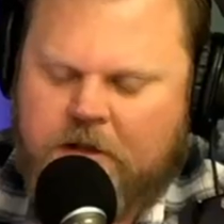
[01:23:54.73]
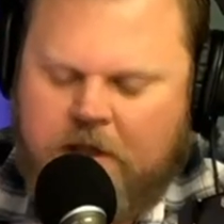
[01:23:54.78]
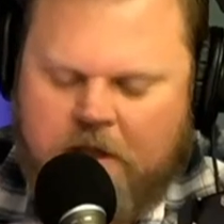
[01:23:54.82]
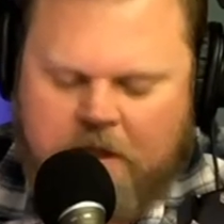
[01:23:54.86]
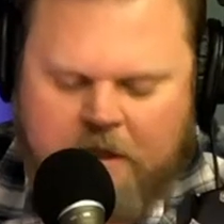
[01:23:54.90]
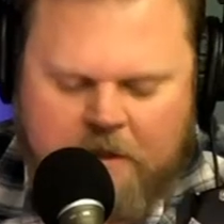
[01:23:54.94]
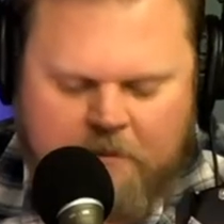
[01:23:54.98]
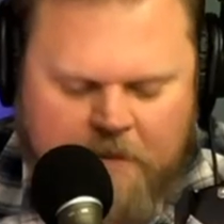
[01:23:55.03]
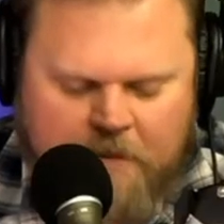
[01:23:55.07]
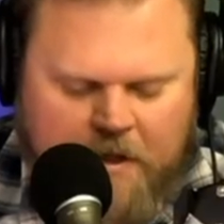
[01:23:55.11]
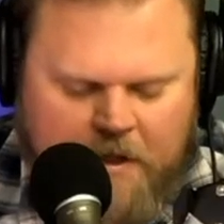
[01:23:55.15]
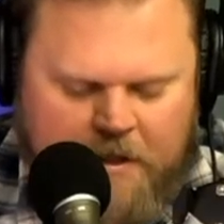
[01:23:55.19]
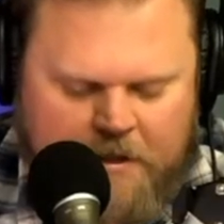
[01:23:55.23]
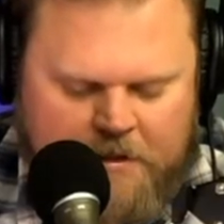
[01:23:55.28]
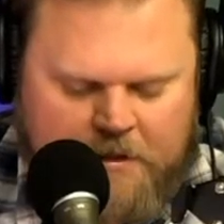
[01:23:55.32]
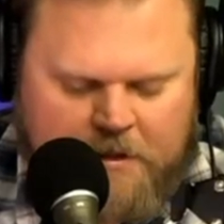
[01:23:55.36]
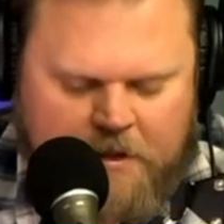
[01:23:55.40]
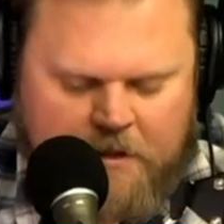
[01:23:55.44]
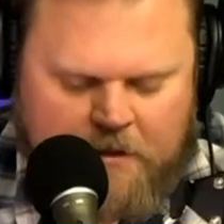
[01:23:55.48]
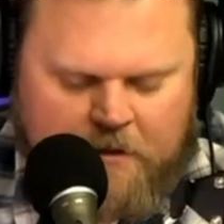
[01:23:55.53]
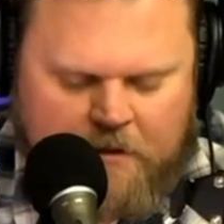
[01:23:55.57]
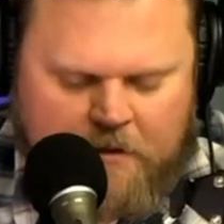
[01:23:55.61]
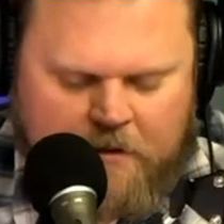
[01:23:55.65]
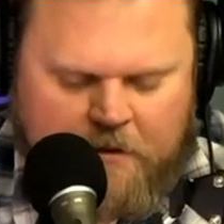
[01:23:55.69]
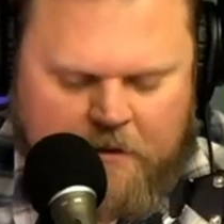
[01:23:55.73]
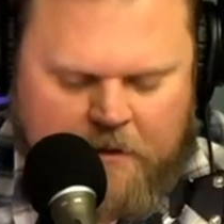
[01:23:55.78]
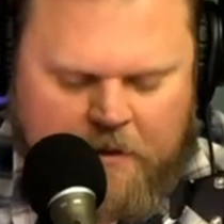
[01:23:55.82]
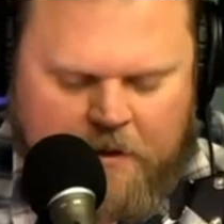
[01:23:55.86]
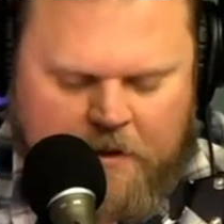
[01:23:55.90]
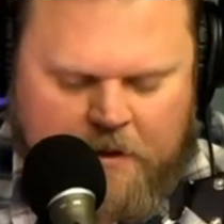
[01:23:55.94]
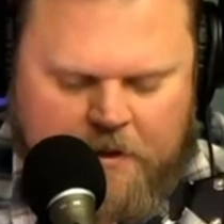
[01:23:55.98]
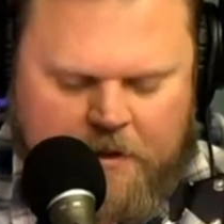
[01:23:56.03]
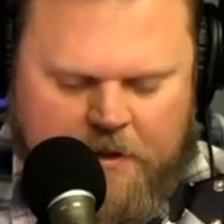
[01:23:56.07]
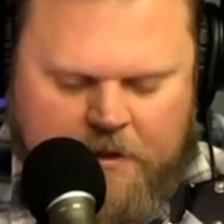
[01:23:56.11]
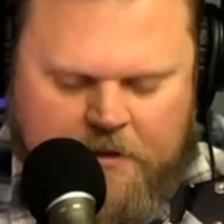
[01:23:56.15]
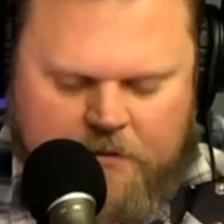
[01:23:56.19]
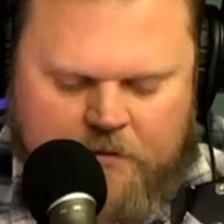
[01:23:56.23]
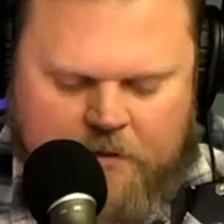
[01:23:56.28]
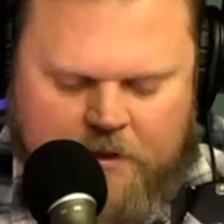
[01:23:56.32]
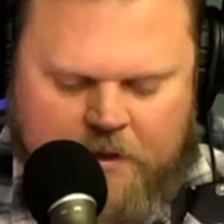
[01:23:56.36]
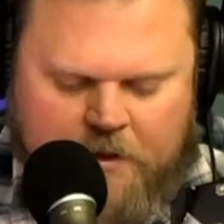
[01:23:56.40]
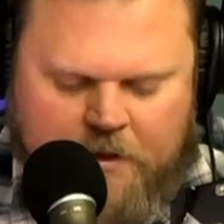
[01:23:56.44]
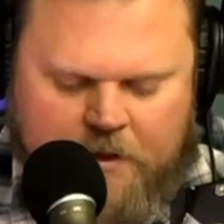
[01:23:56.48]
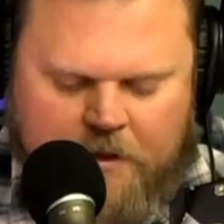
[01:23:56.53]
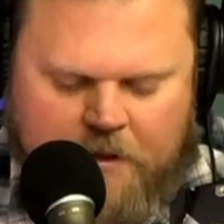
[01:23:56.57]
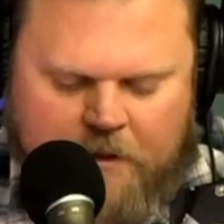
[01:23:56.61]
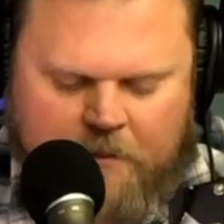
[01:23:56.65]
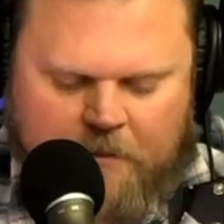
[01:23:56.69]
he makes here uh, is
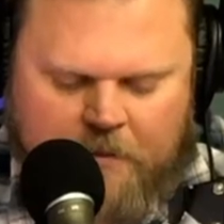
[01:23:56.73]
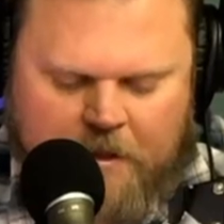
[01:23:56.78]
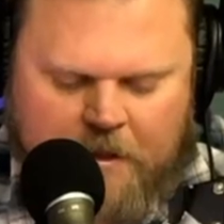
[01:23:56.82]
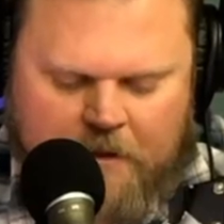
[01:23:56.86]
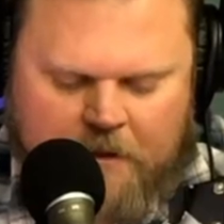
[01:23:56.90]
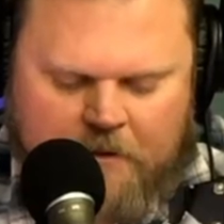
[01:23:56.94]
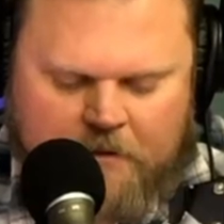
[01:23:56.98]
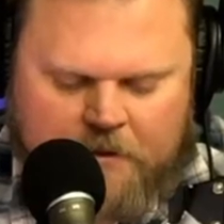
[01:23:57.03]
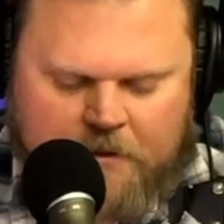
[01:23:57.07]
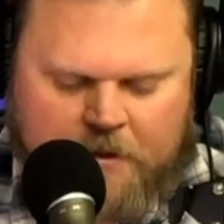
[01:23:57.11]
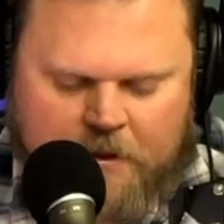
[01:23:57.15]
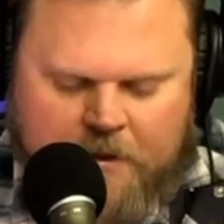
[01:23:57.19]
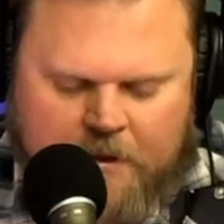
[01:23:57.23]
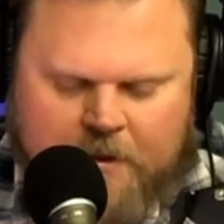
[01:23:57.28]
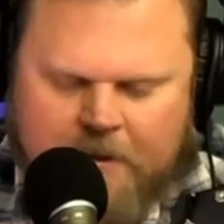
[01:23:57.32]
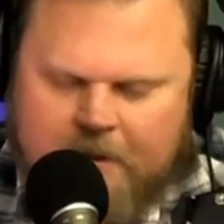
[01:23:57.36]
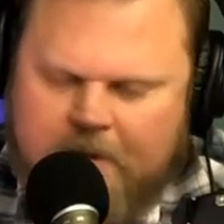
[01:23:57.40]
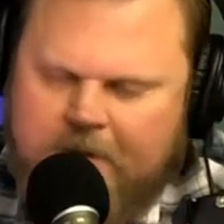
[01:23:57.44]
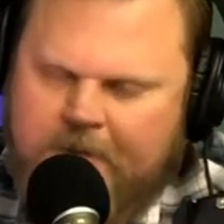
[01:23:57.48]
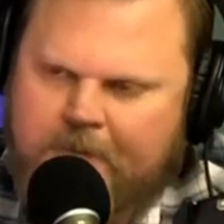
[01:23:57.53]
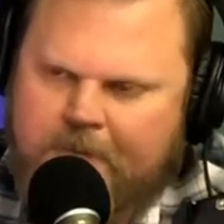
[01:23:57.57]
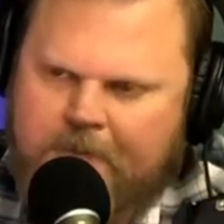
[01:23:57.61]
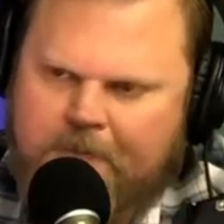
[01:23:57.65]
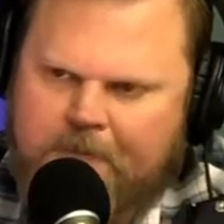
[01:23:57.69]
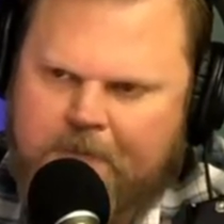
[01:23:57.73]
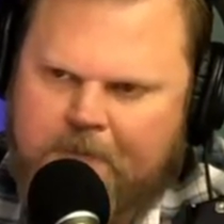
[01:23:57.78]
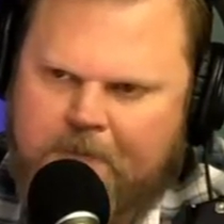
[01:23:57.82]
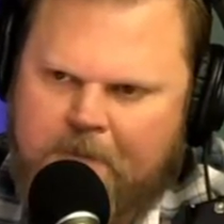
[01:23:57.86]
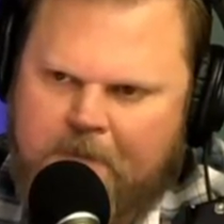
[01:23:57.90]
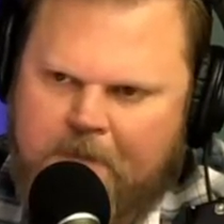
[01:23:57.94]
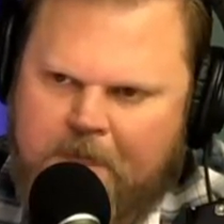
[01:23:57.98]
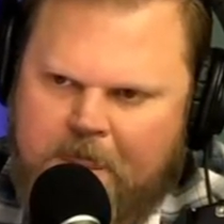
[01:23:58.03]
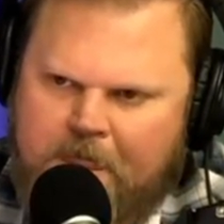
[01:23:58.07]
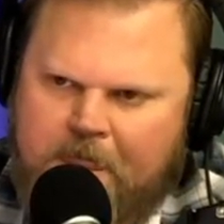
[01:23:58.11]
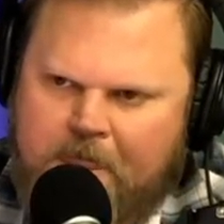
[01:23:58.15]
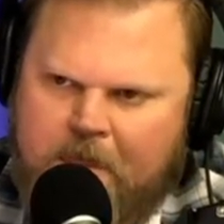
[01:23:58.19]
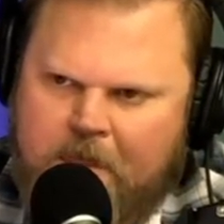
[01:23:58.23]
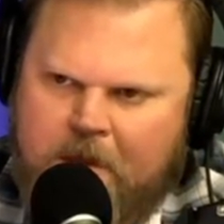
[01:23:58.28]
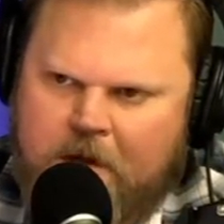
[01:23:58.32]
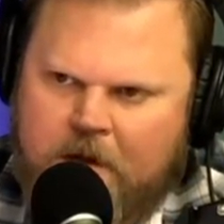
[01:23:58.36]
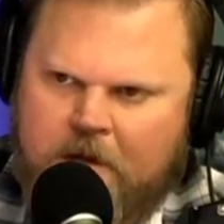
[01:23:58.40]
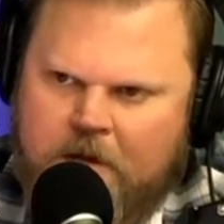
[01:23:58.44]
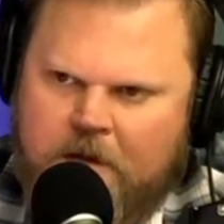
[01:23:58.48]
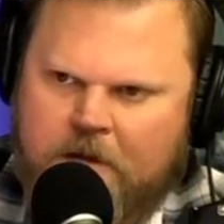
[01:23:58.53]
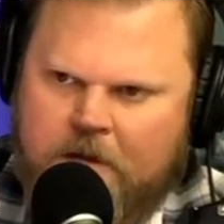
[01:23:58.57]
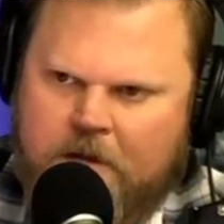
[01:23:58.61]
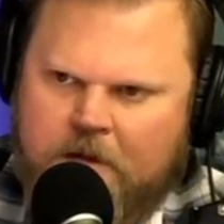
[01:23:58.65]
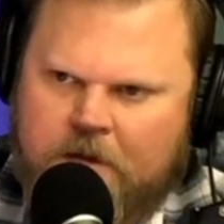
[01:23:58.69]
really about um,
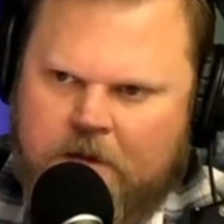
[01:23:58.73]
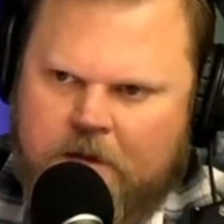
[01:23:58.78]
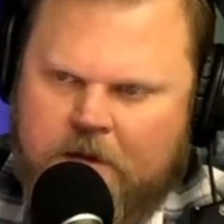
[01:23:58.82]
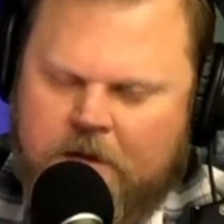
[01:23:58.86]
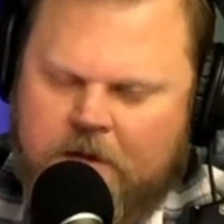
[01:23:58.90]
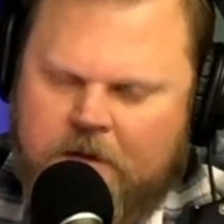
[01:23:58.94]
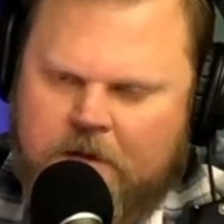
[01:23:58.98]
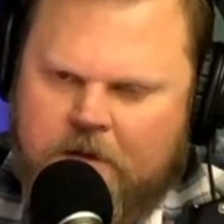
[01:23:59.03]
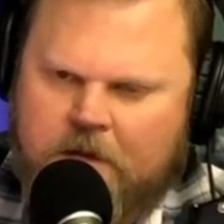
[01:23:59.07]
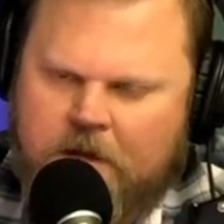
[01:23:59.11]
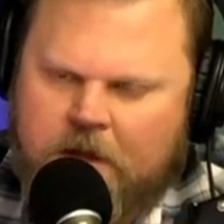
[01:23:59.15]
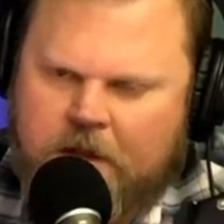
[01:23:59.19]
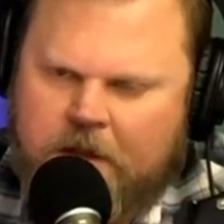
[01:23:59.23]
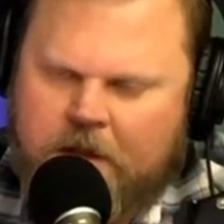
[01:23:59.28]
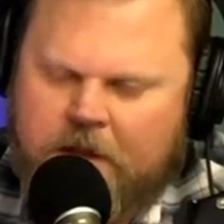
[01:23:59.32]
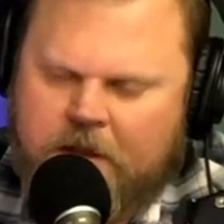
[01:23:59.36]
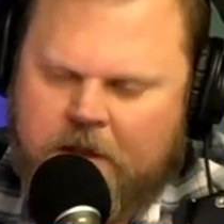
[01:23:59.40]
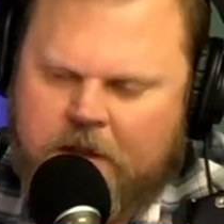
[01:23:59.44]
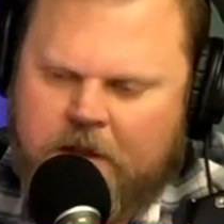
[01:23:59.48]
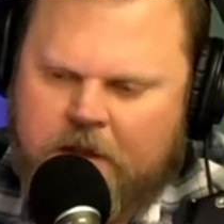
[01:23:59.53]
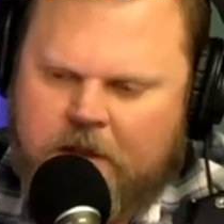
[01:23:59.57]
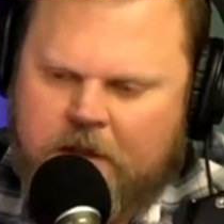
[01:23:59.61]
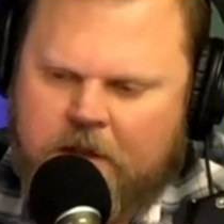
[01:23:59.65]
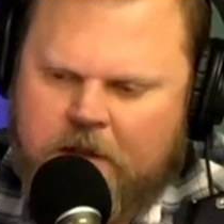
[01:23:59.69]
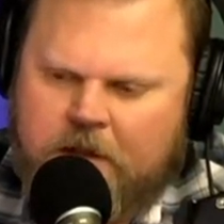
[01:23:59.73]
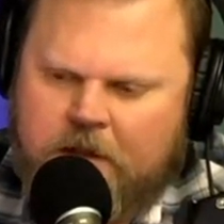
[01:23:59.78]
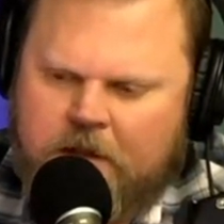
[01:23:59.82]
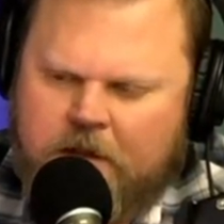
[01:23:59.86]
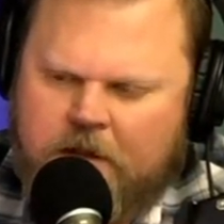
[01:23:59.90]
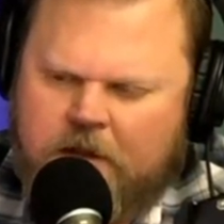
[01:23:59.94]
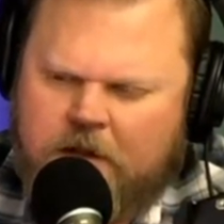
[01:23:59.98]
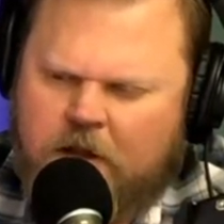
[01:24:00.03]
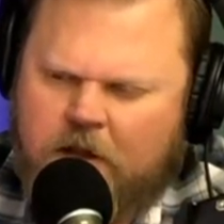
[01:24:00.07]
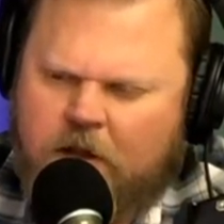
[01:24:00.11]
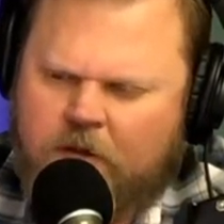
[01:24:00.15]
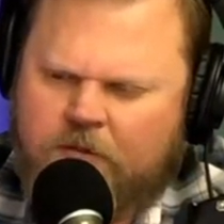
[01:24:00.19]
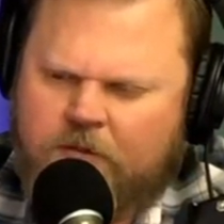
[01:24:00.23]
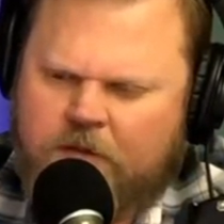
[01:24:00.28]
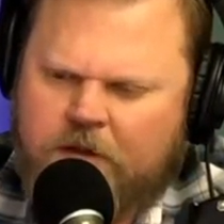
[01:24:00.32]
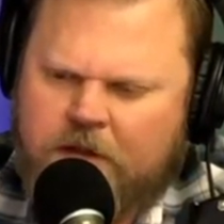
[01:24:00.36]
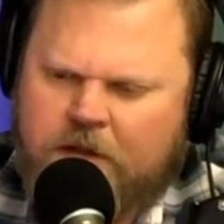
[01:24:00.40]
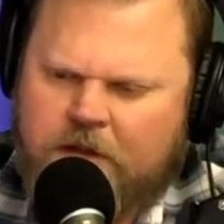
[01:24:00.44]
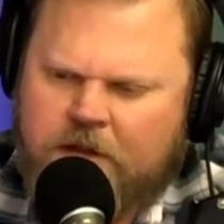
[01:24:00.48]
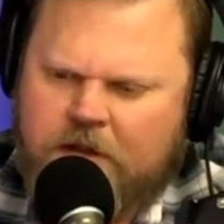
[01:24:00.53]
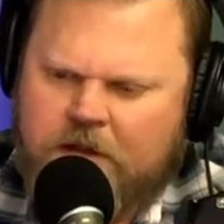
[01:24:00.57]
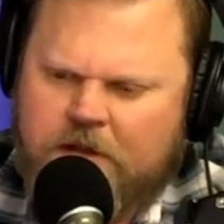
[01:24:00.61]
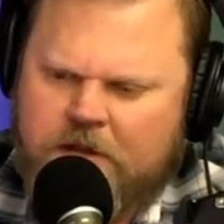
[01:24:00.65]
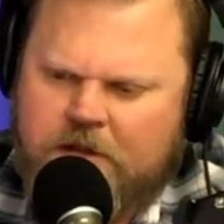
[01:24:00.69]
like uh,
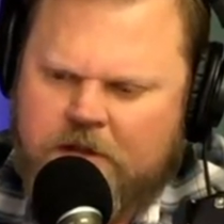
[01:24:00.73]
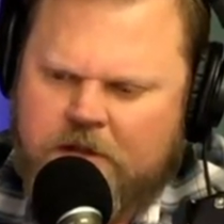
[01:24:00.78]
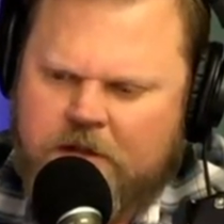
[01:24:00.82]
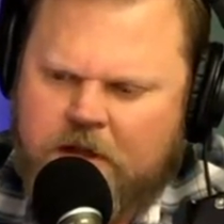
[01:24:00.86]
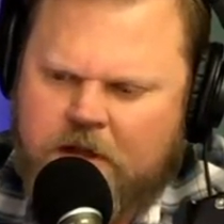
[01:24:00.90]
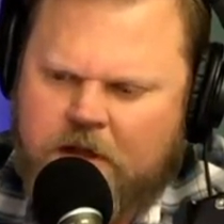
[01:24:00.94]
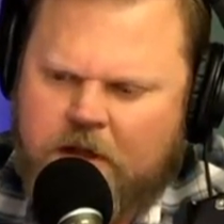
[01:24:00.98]
loneliness mm-hmm. and